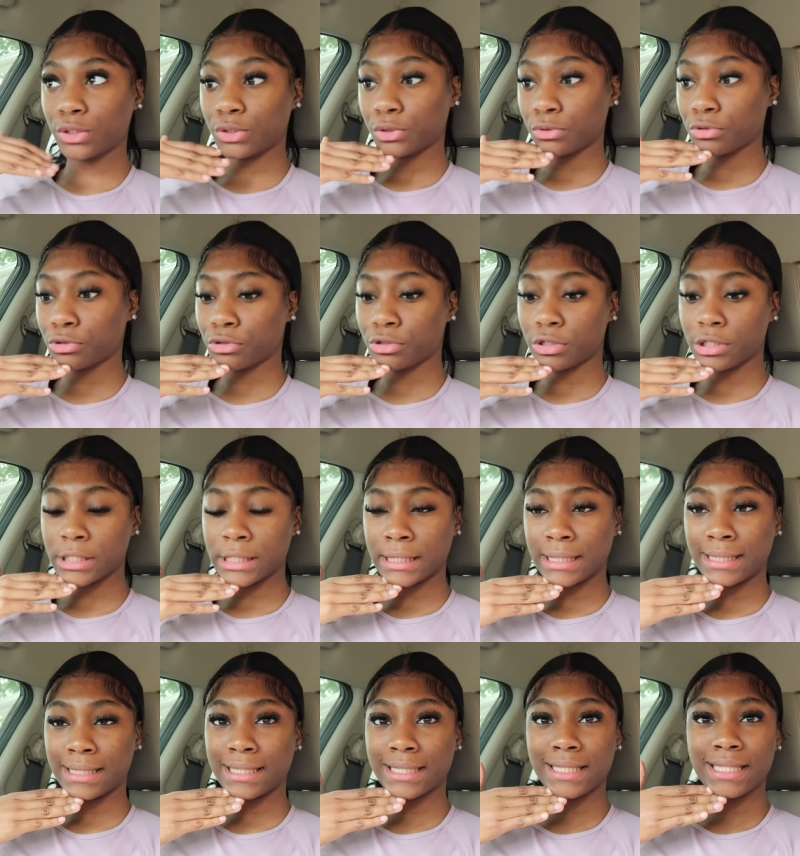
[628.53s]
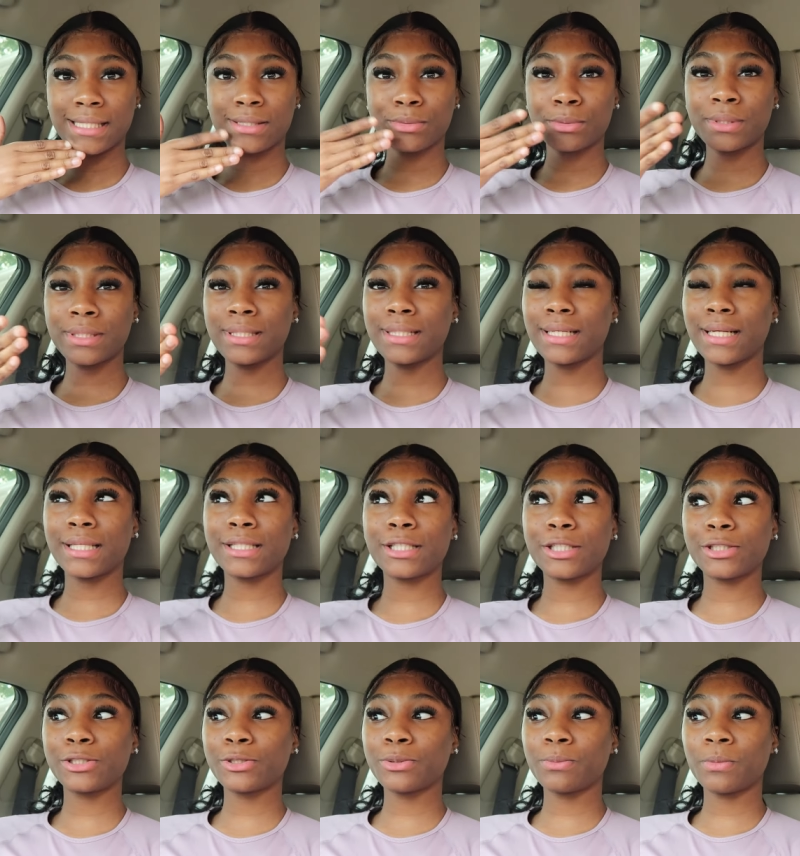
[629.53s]
tour because it's really
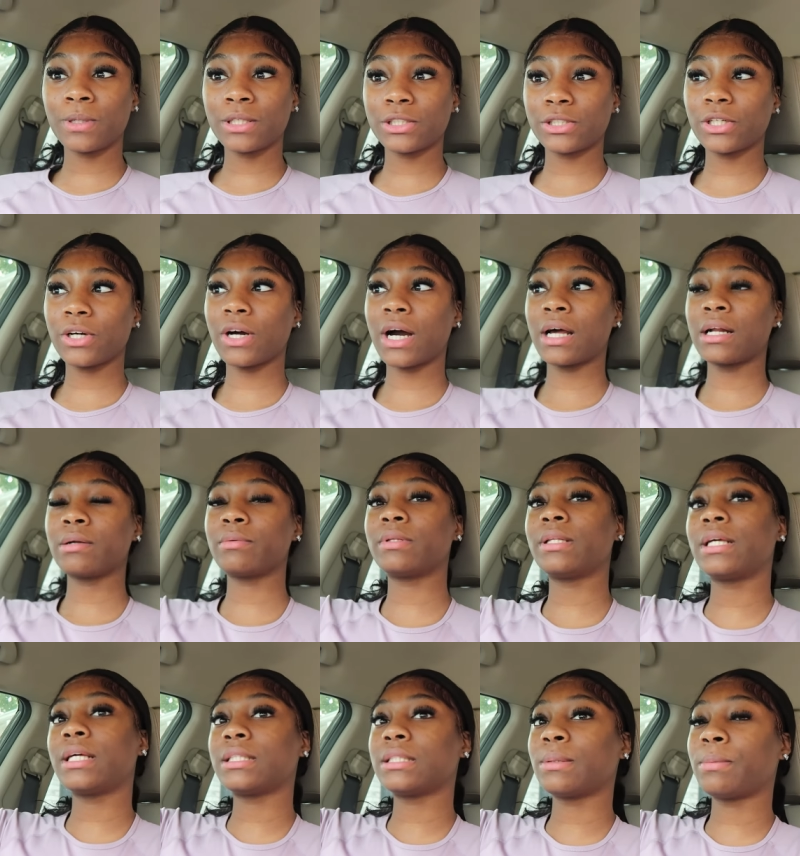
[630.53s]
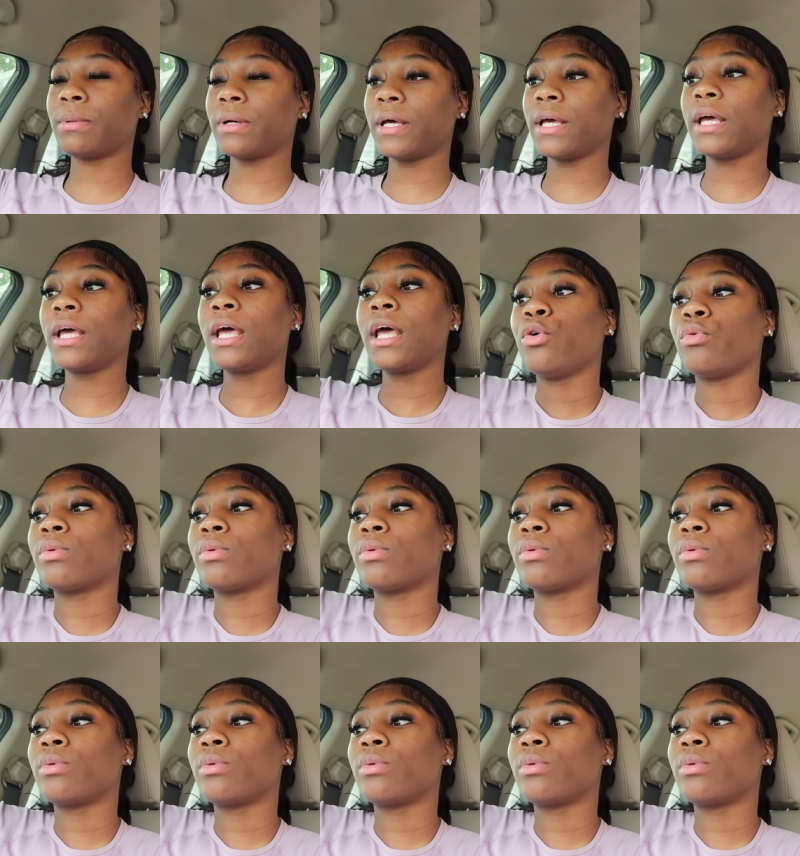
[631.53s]
nothing too much y'all i didn't really get to put